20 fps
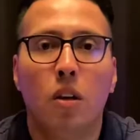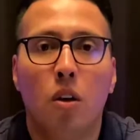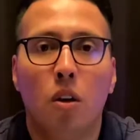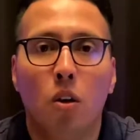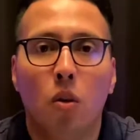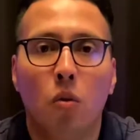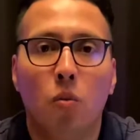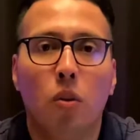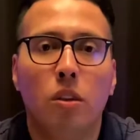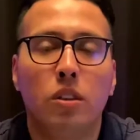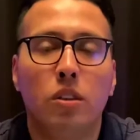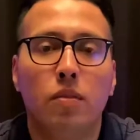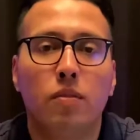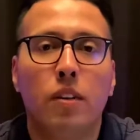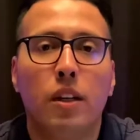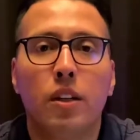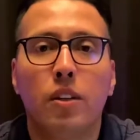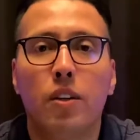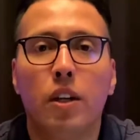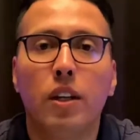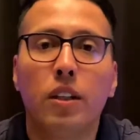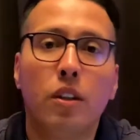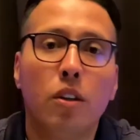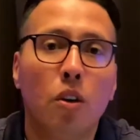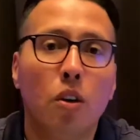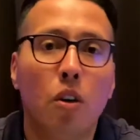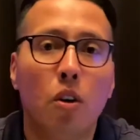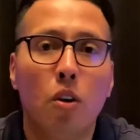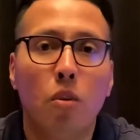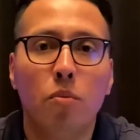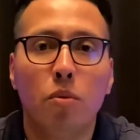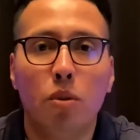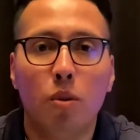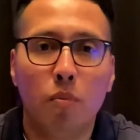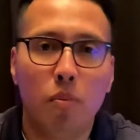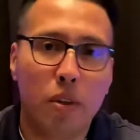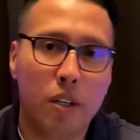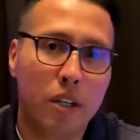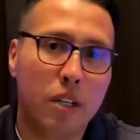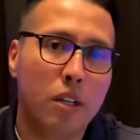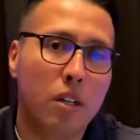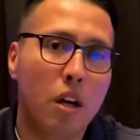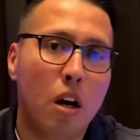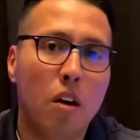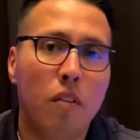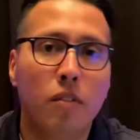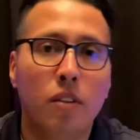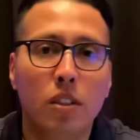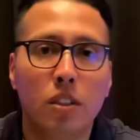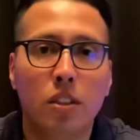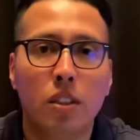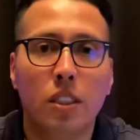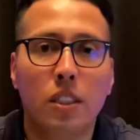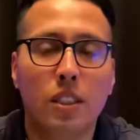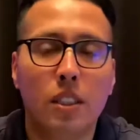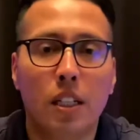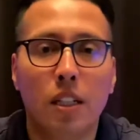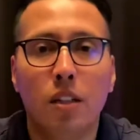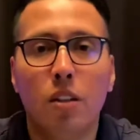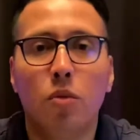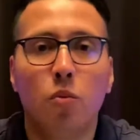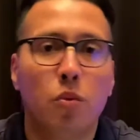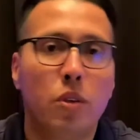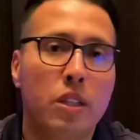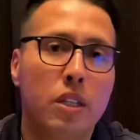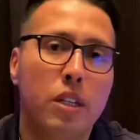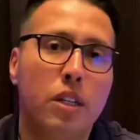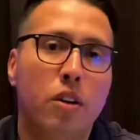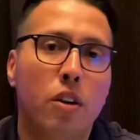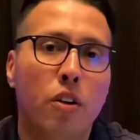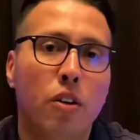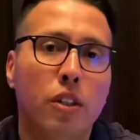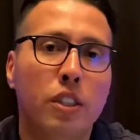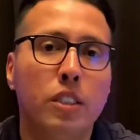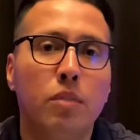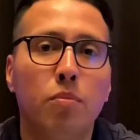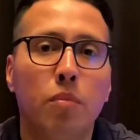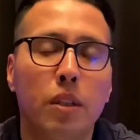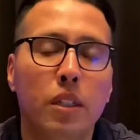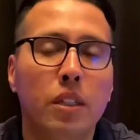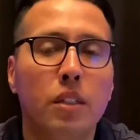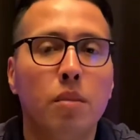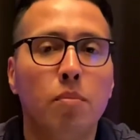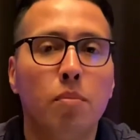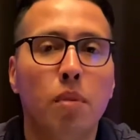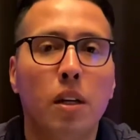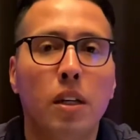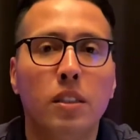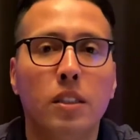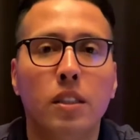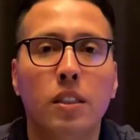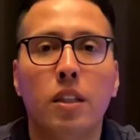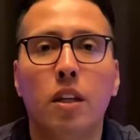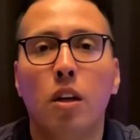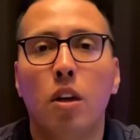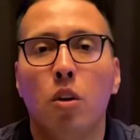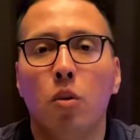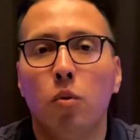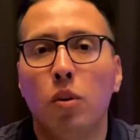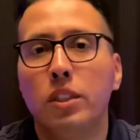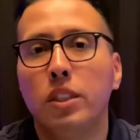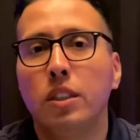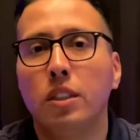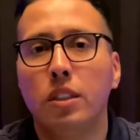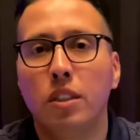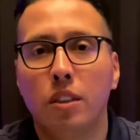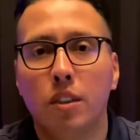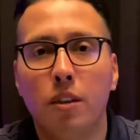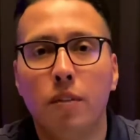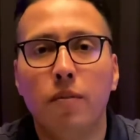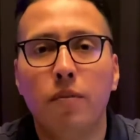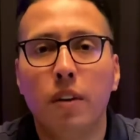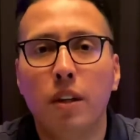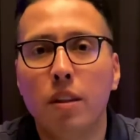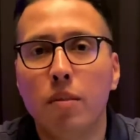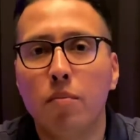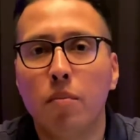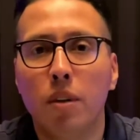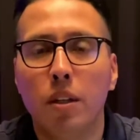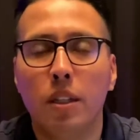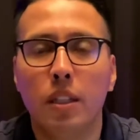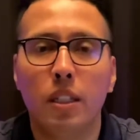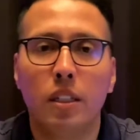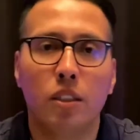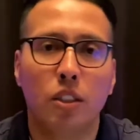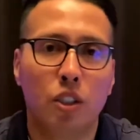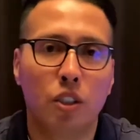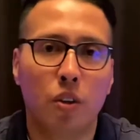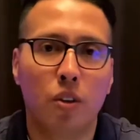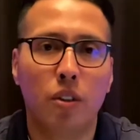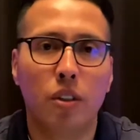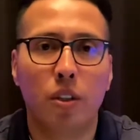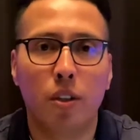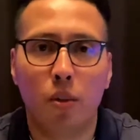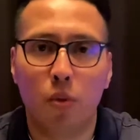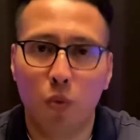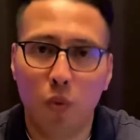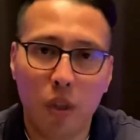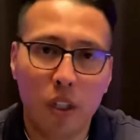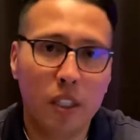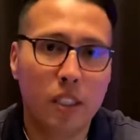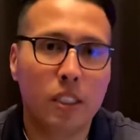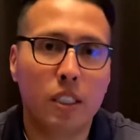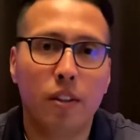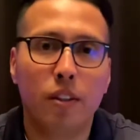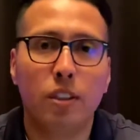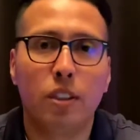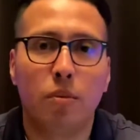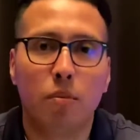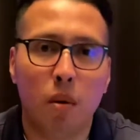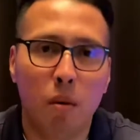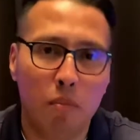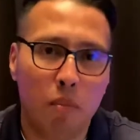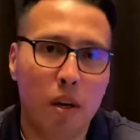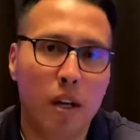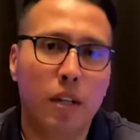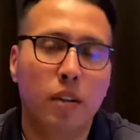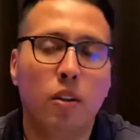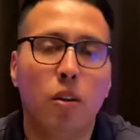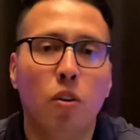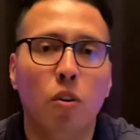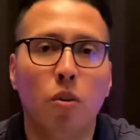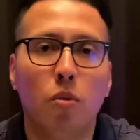Once you find your ideal home, you'll put in an offer to the seller with an earnest money deposit, which is a good faith money showing that you're really serious about buying the home.